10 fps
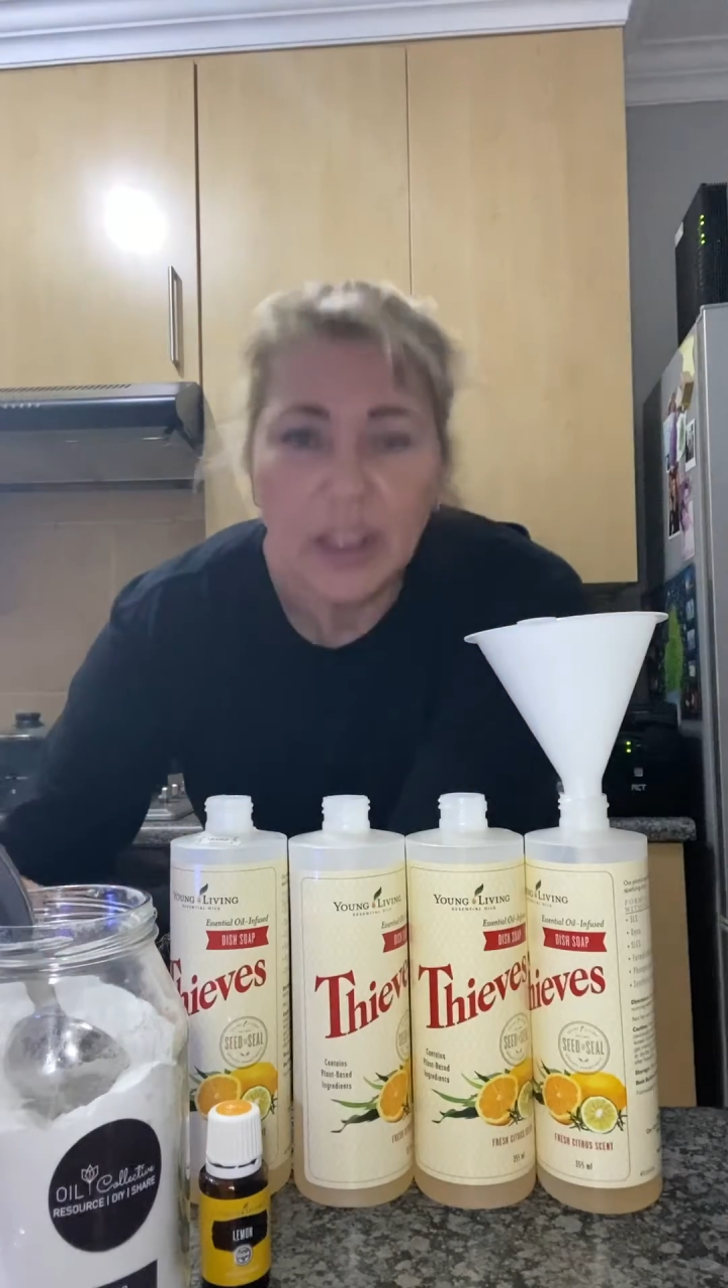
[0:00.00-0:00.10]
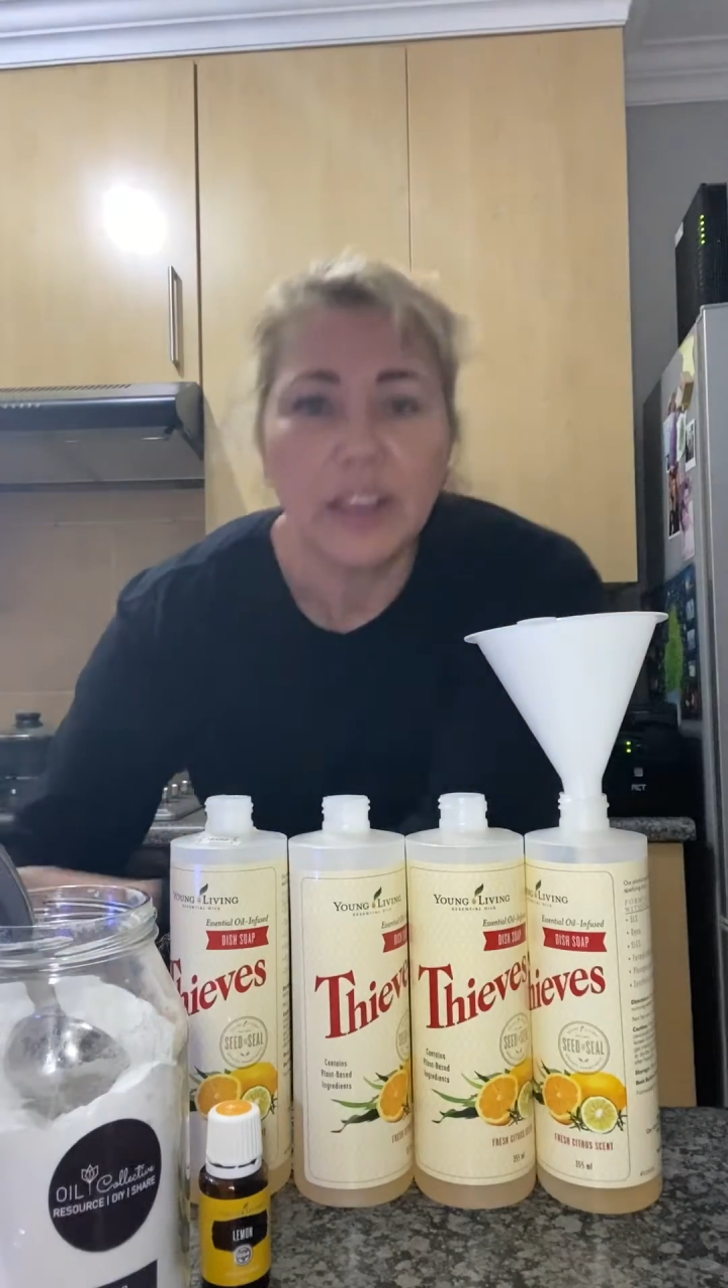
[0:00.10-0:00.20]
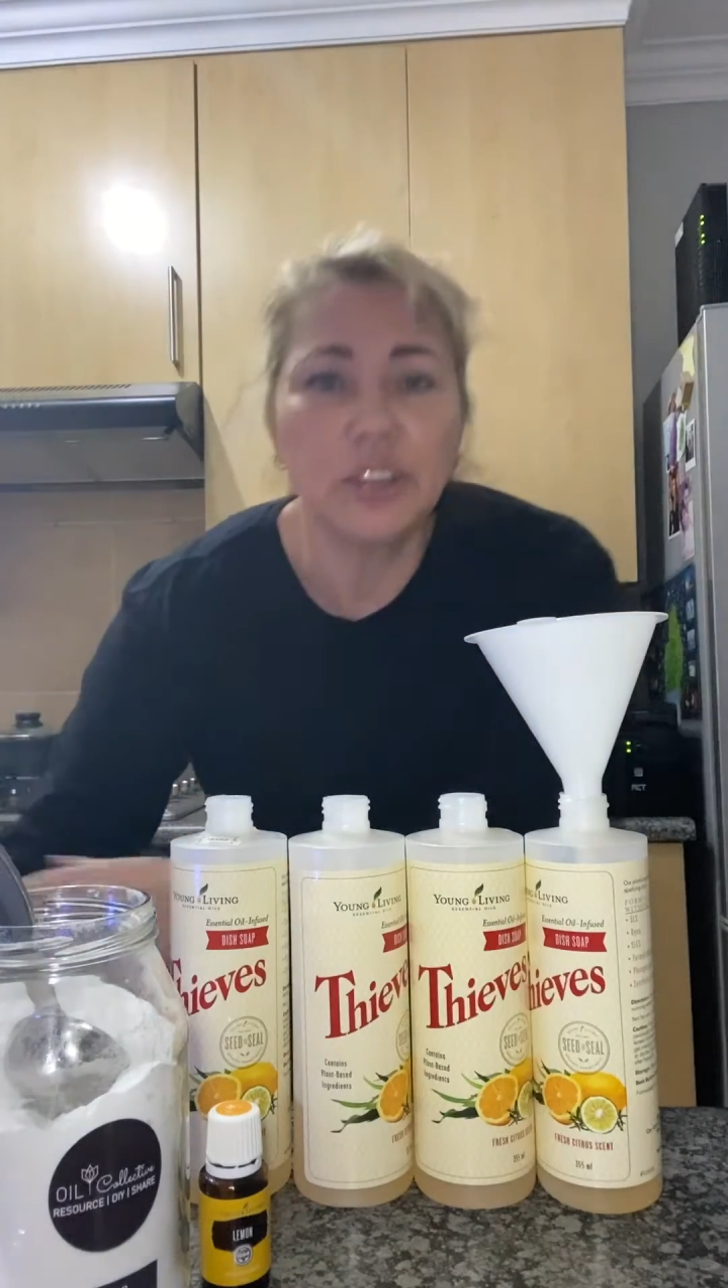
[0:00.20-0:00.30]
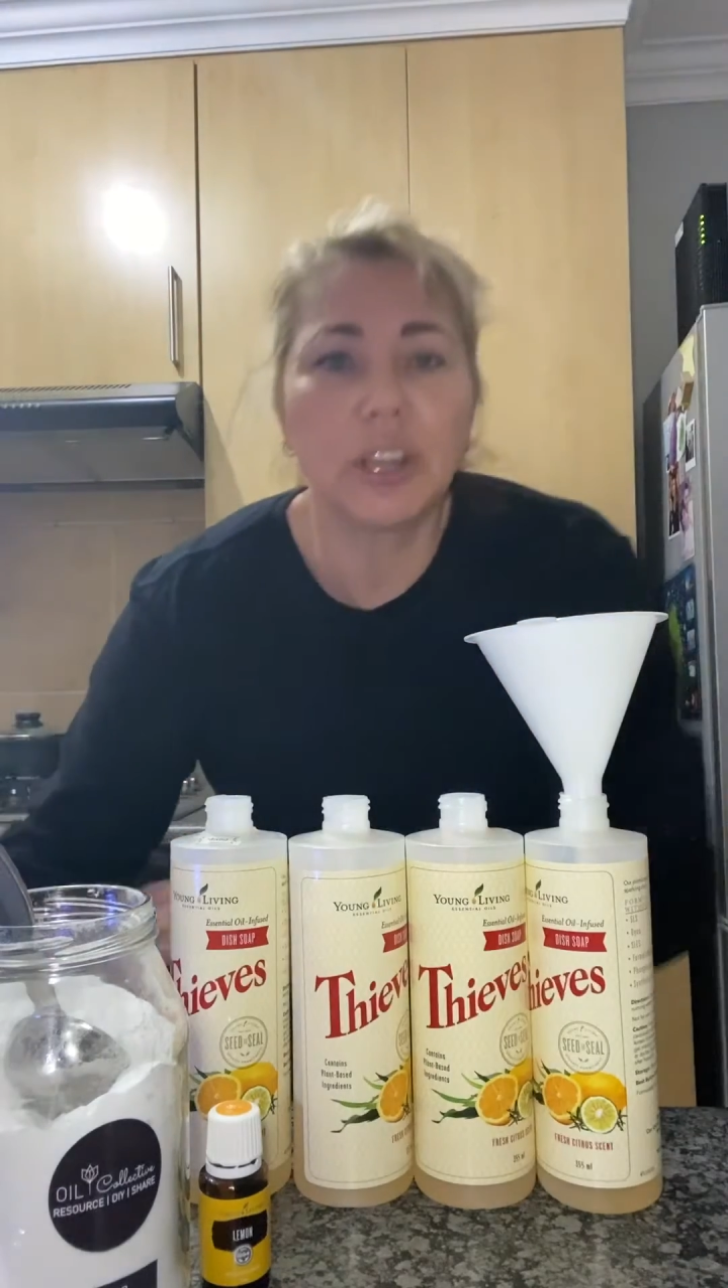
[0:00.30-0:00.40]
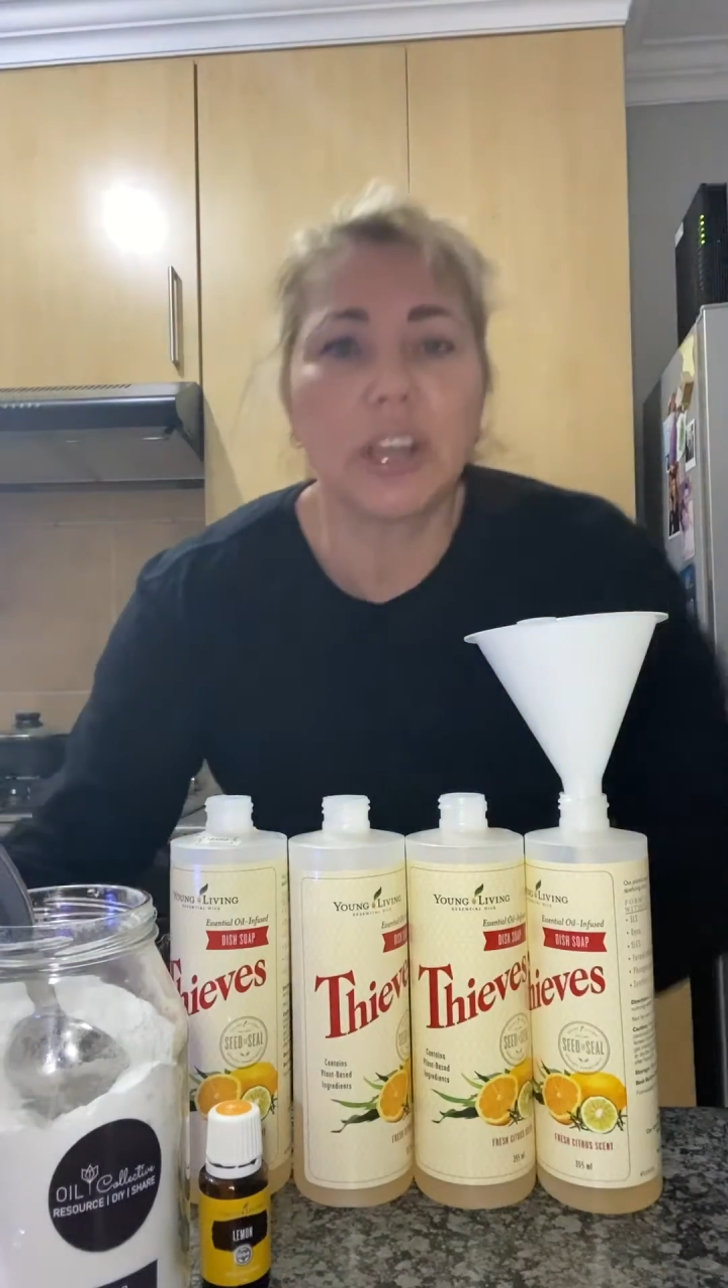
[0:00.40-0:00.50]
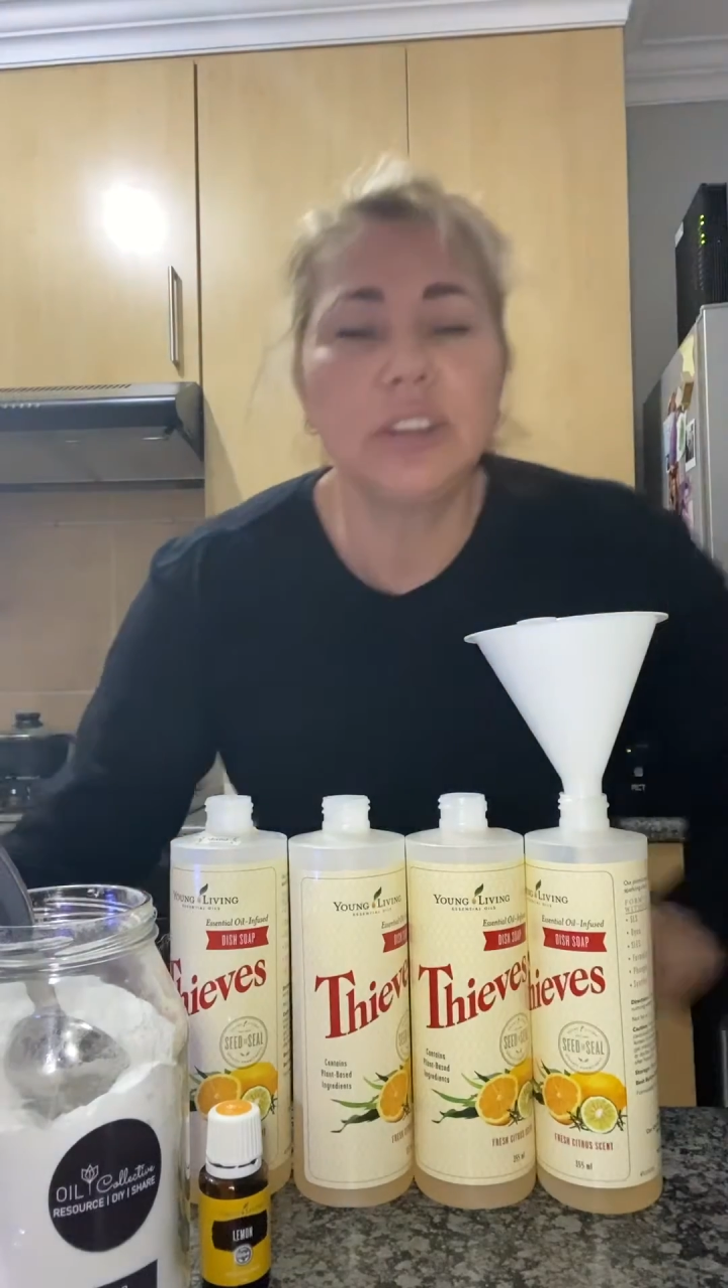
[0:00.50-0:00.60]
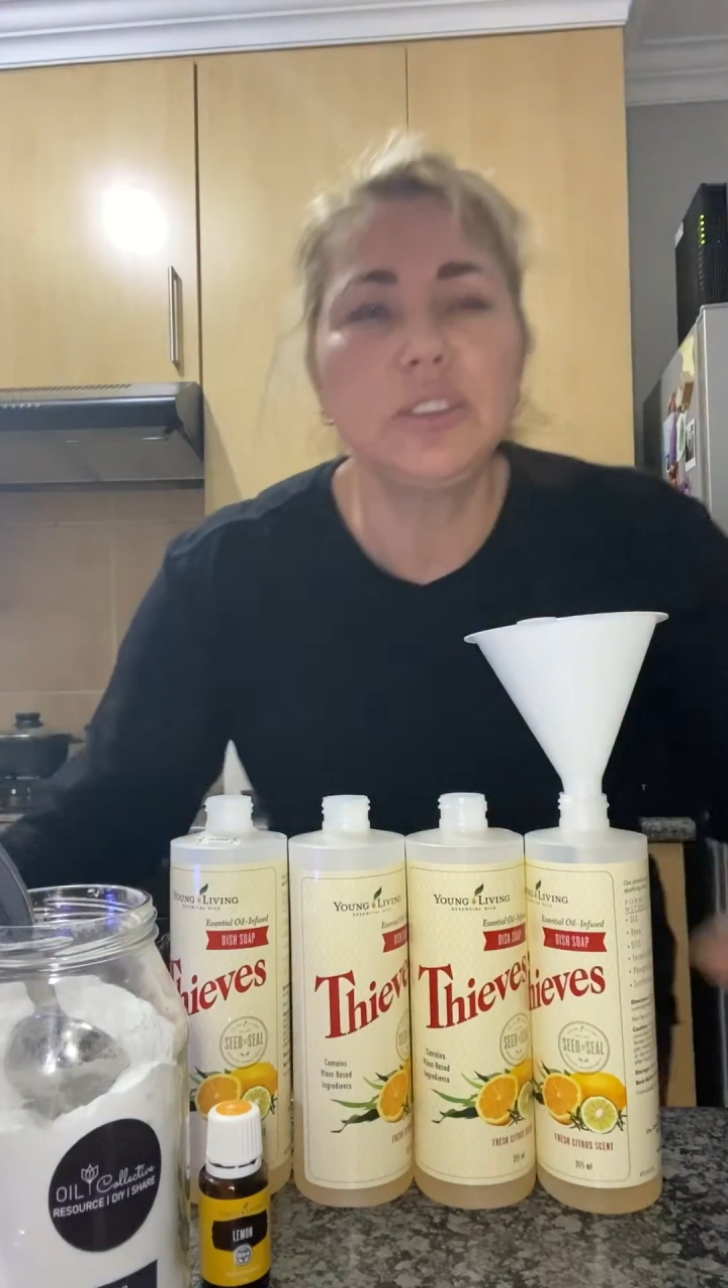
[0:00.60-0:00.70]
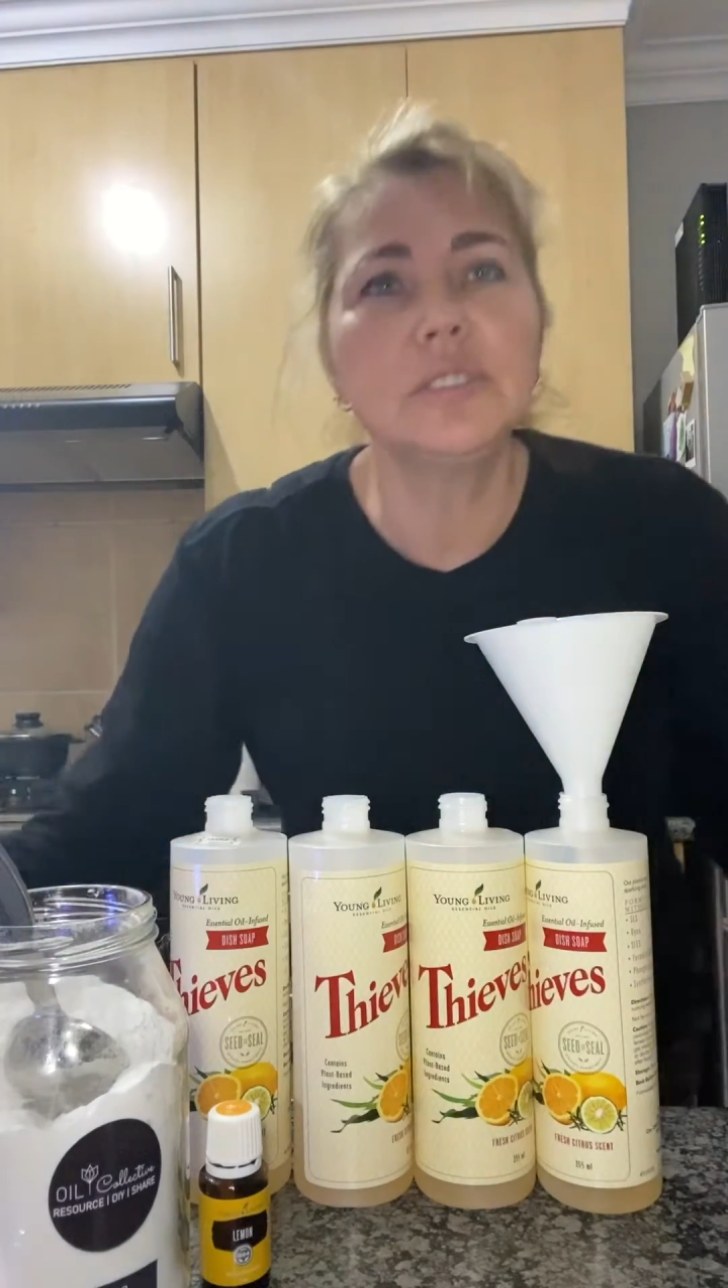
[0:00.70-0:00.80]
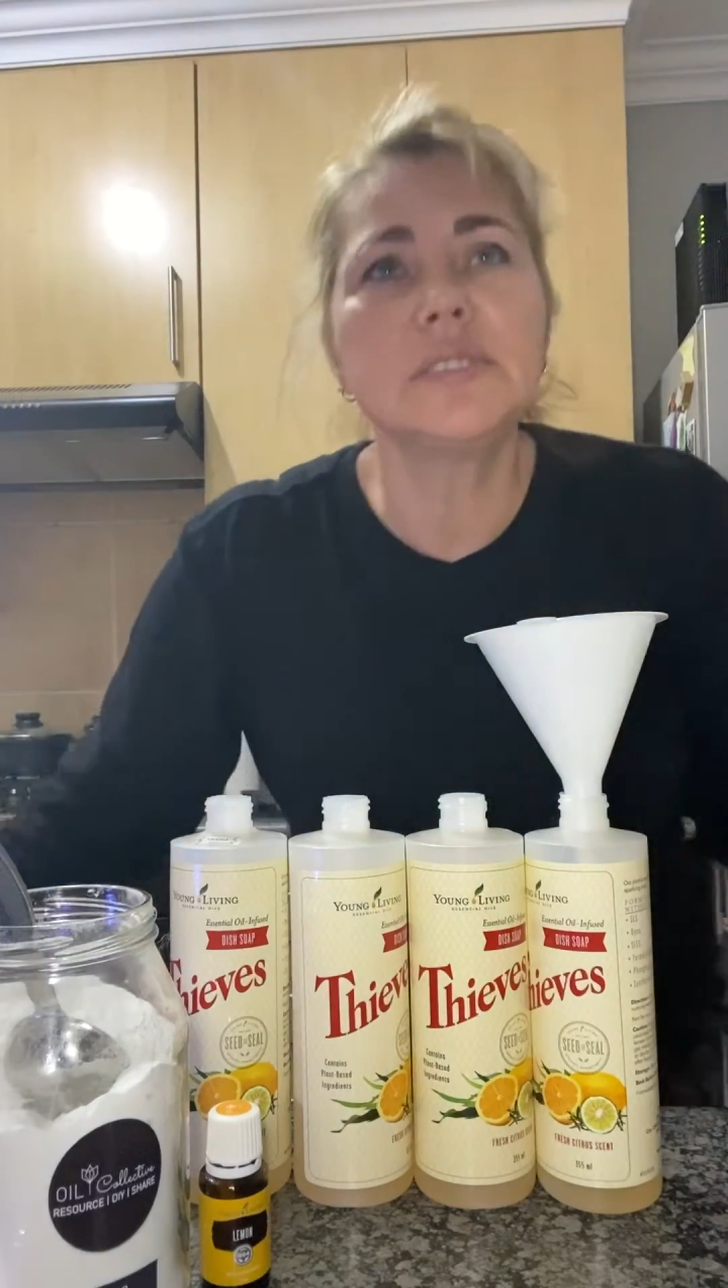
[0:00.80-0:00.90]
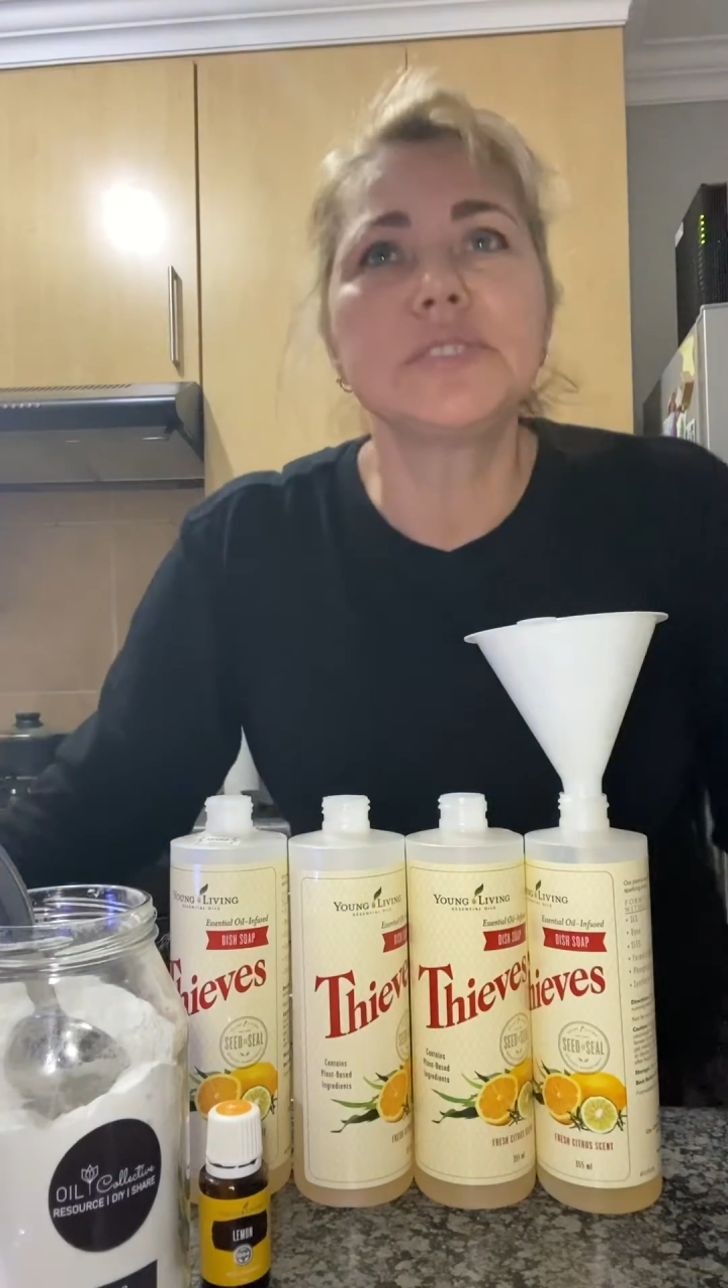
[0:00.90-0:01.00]
you can
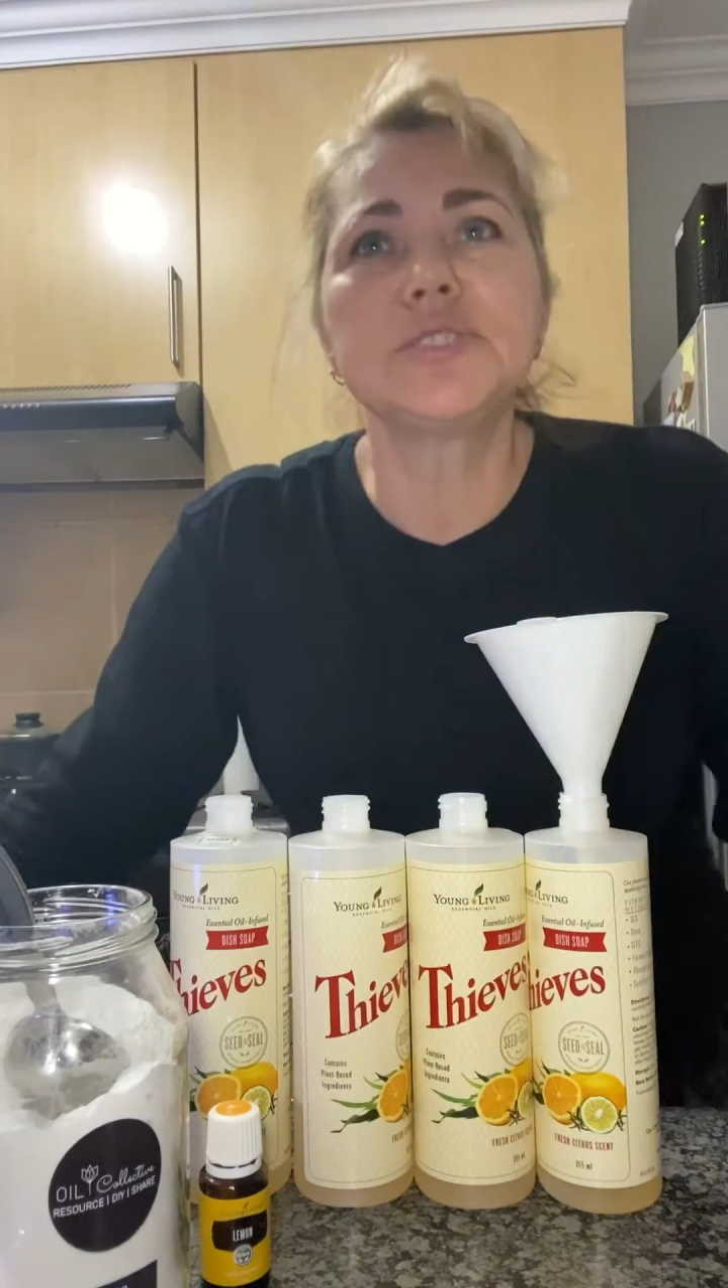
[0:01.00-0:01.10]
use